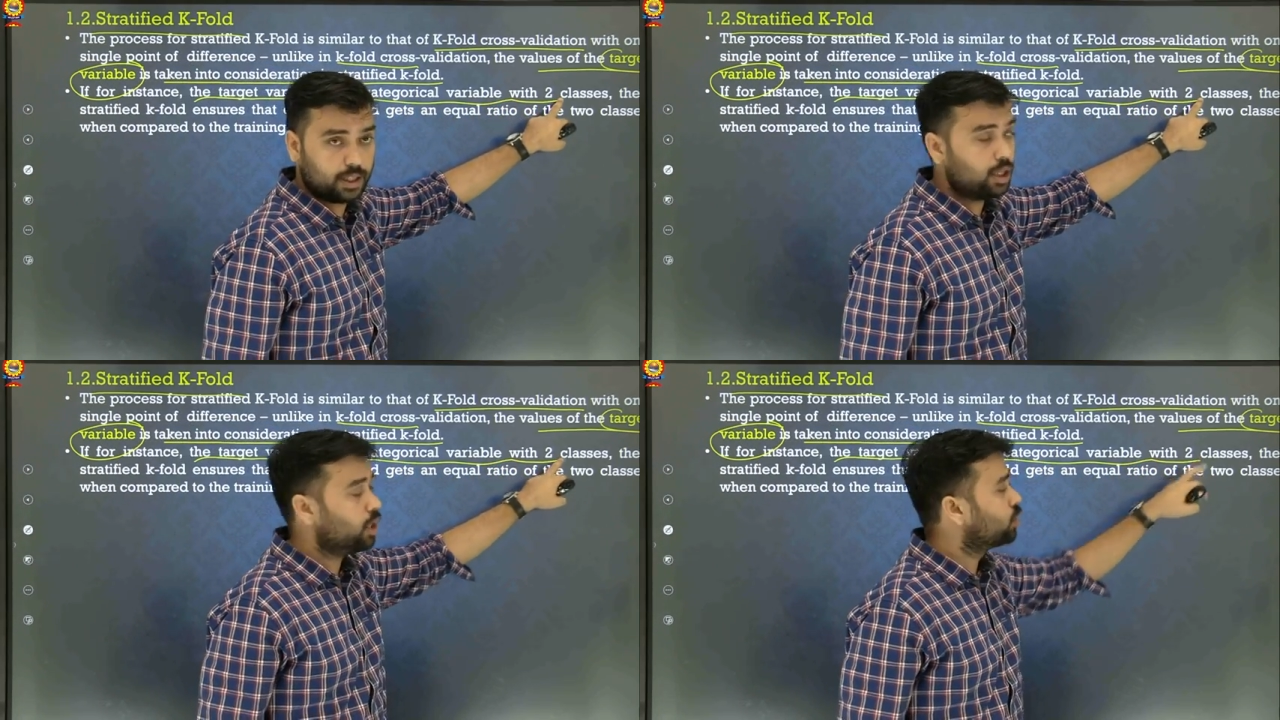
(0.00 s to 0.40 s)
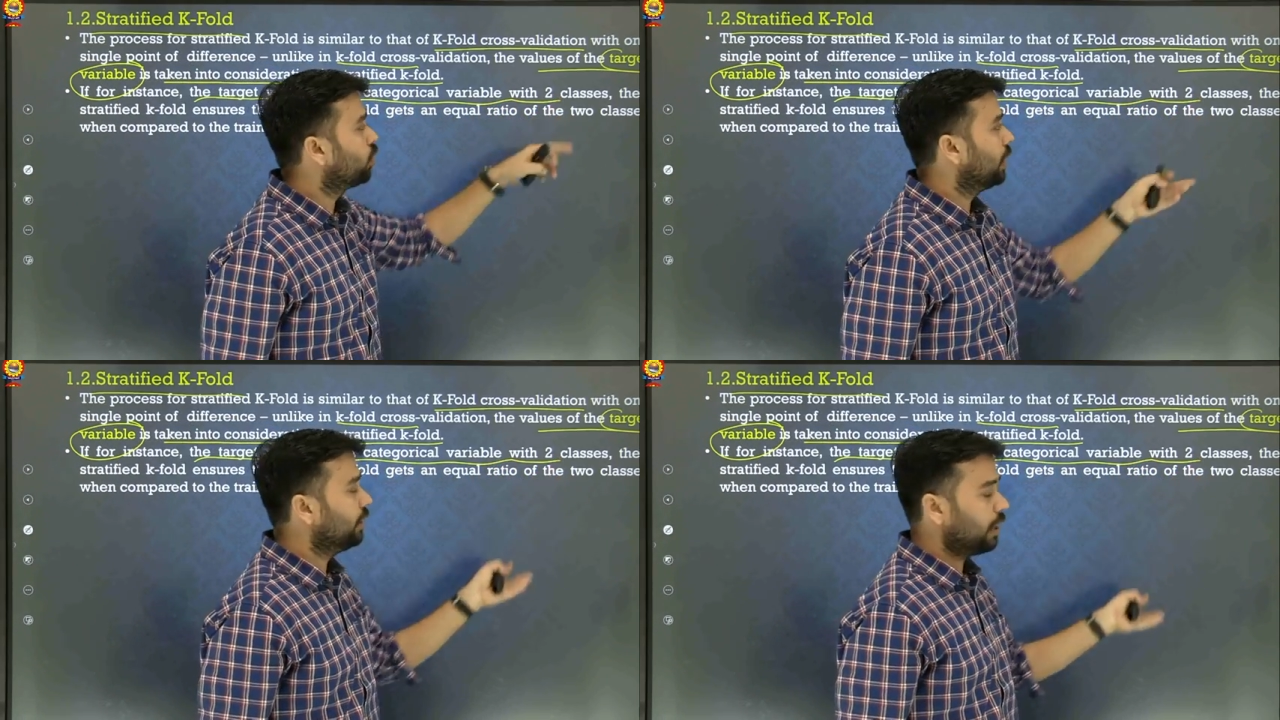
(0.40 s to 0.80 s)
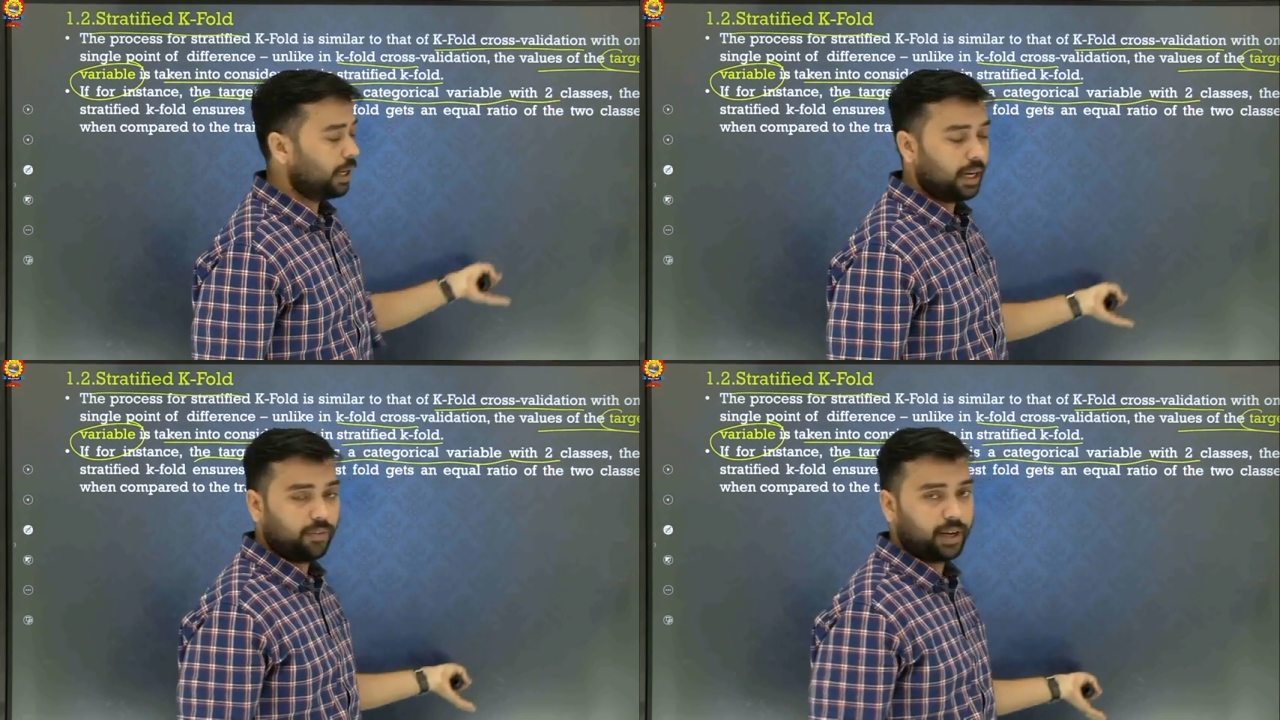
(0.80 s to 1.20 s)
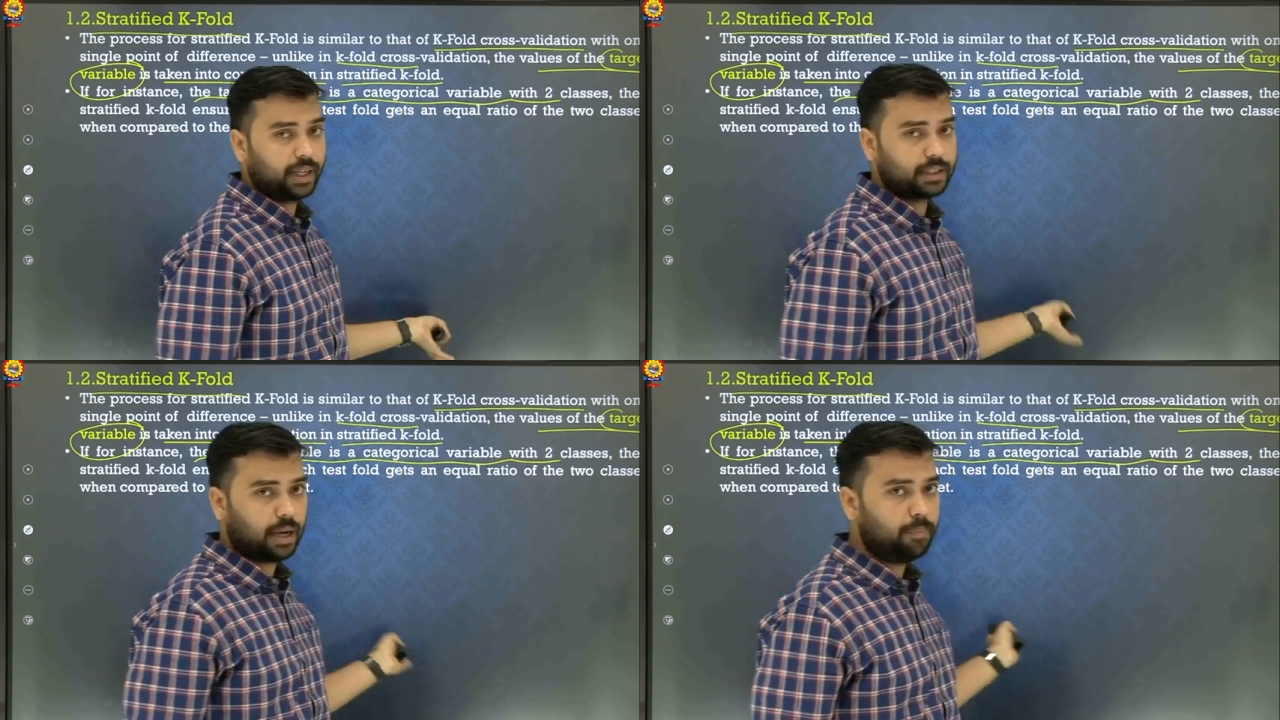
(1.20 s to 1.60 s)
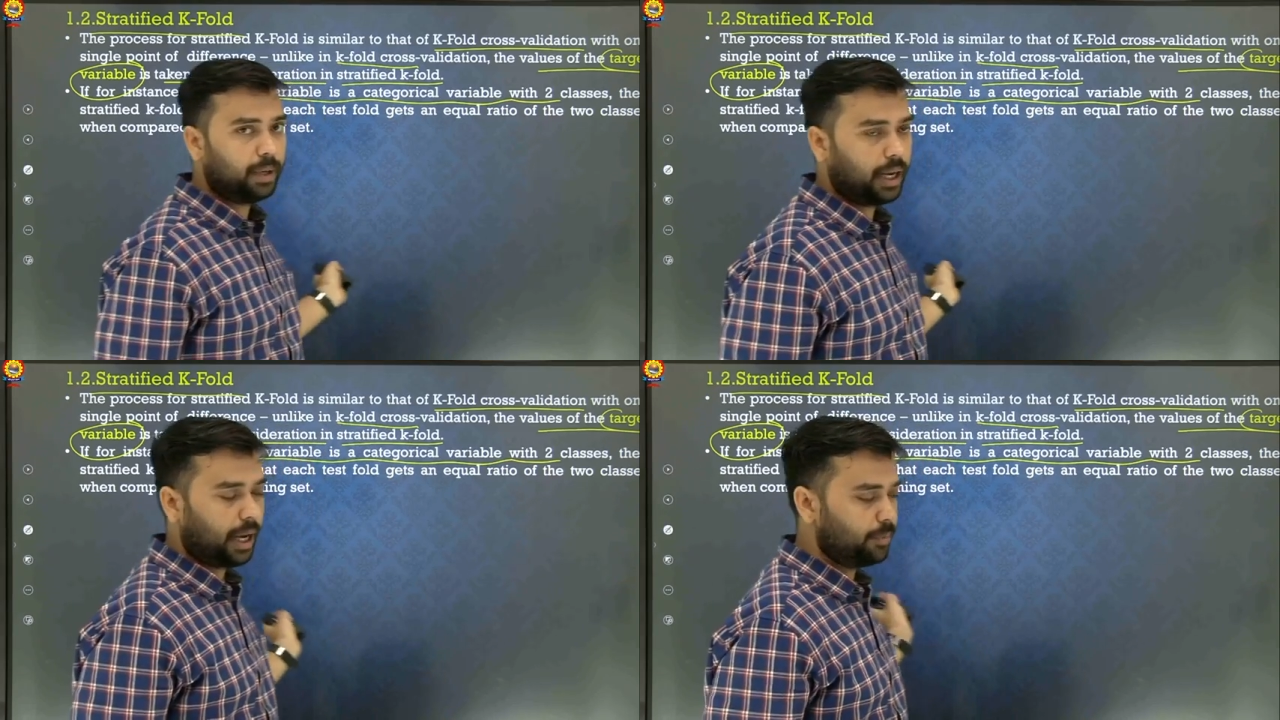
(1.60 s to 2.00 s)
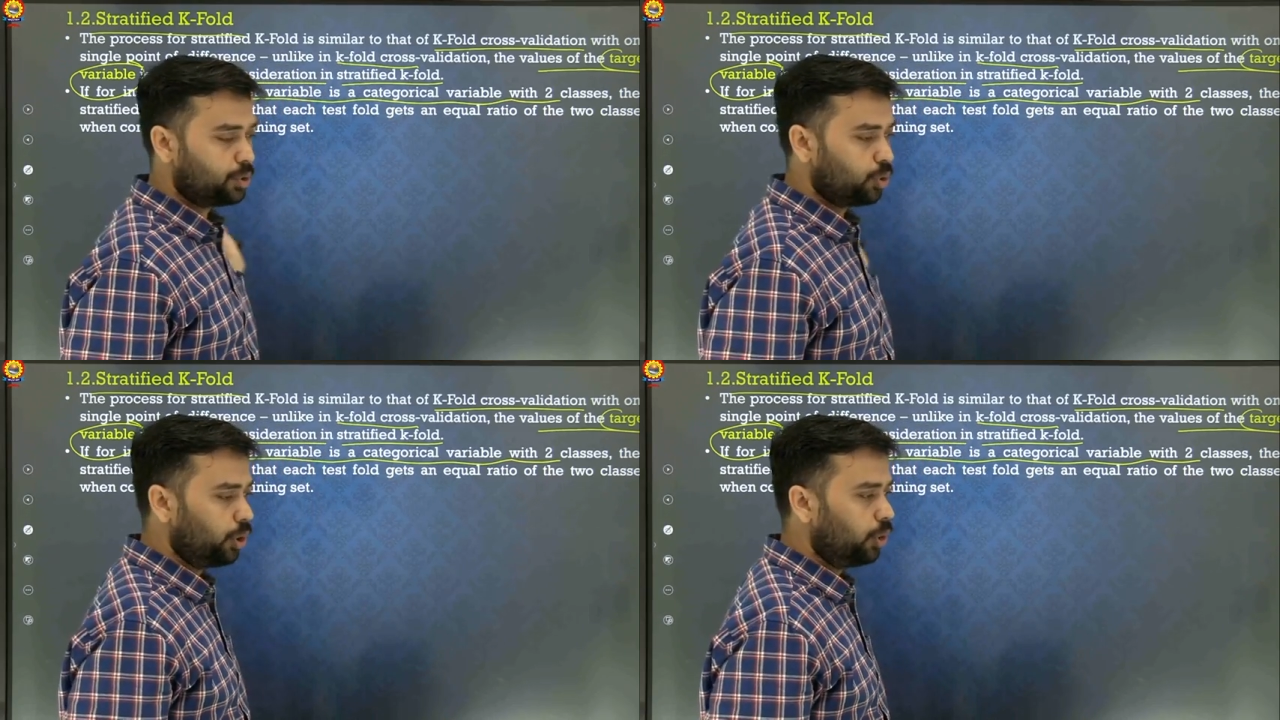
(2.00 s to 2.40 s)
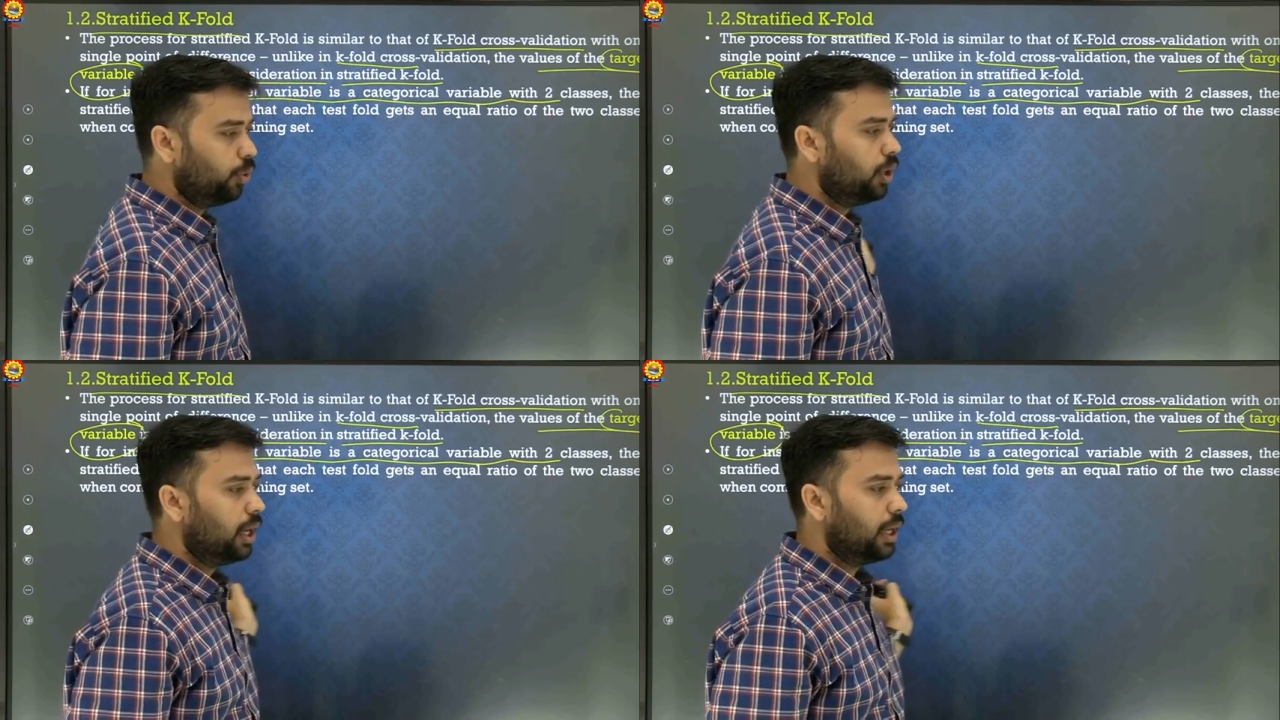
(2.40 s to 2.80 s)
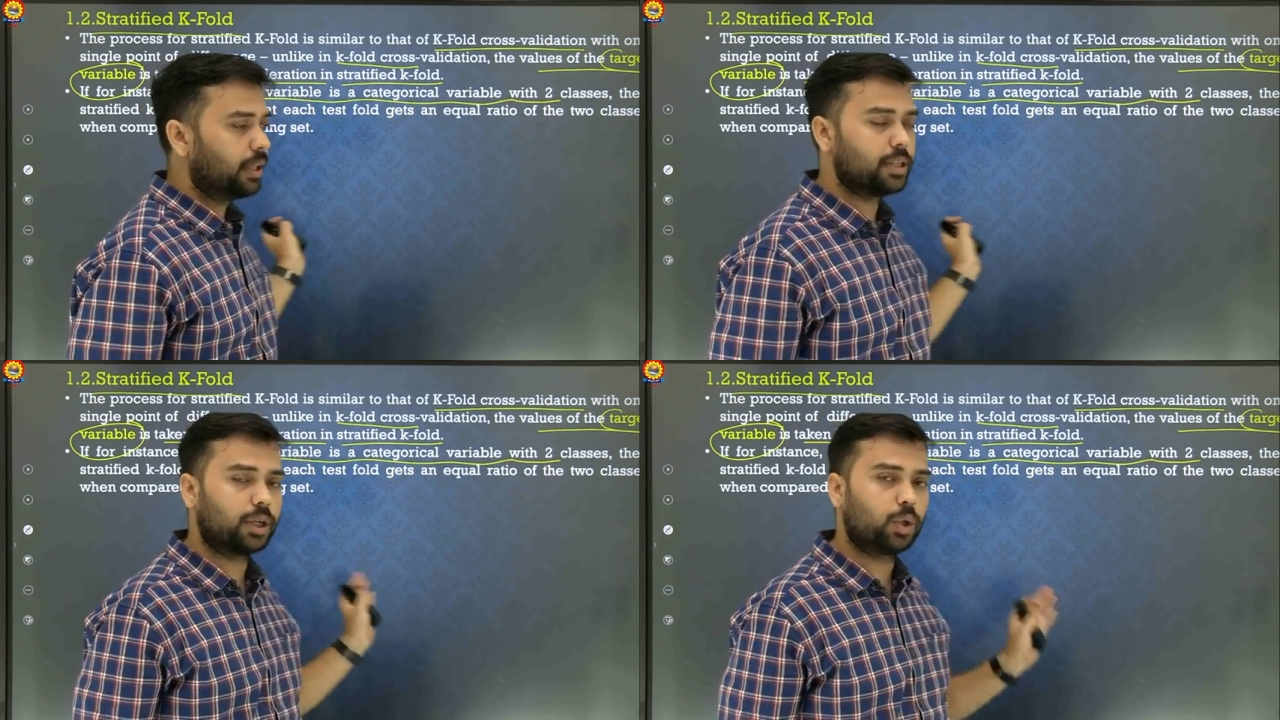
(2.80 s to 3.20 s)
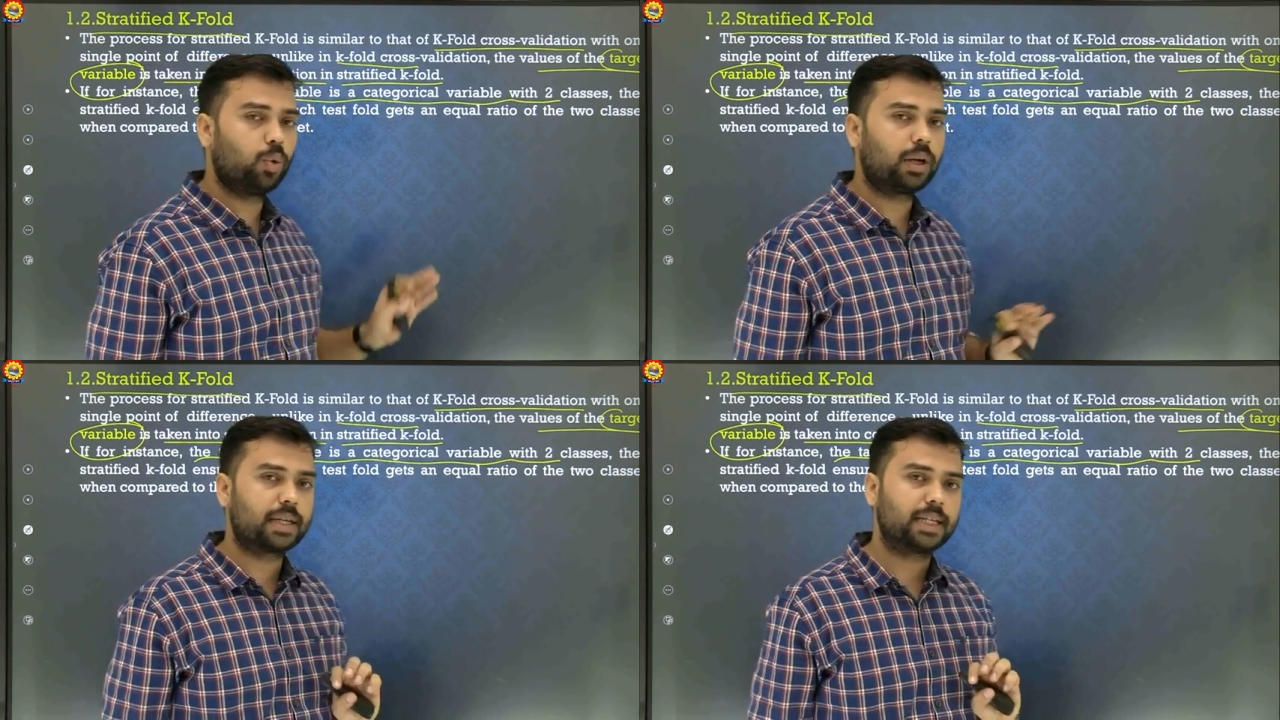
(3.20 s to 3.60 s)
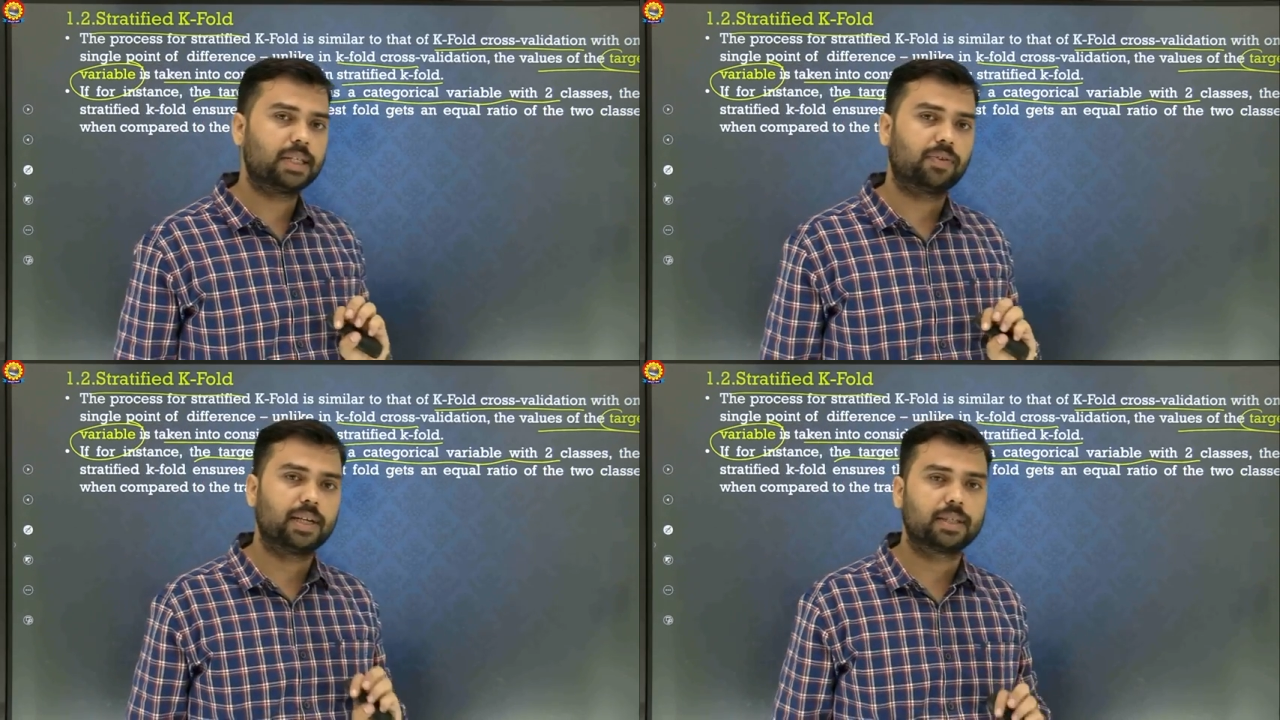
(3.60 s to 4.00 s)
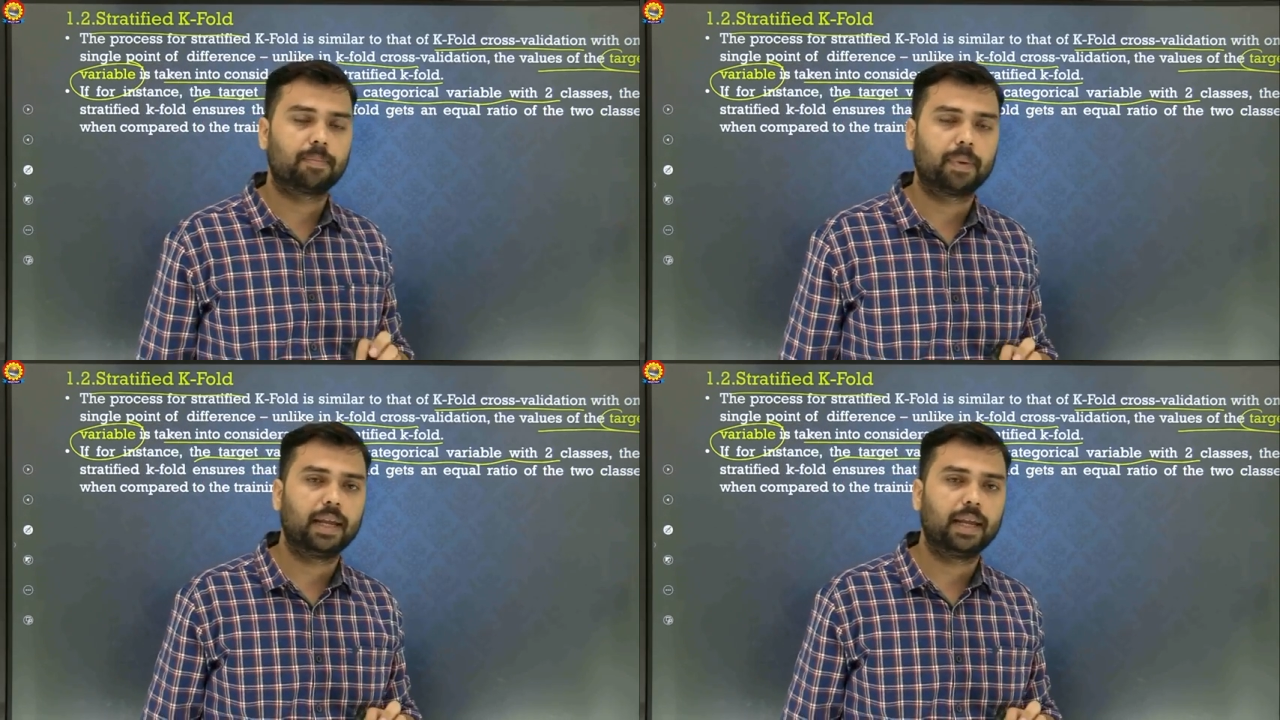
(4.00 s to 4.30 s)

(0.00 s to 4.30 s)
So in our example I am showing you there is a two classes, one is a male,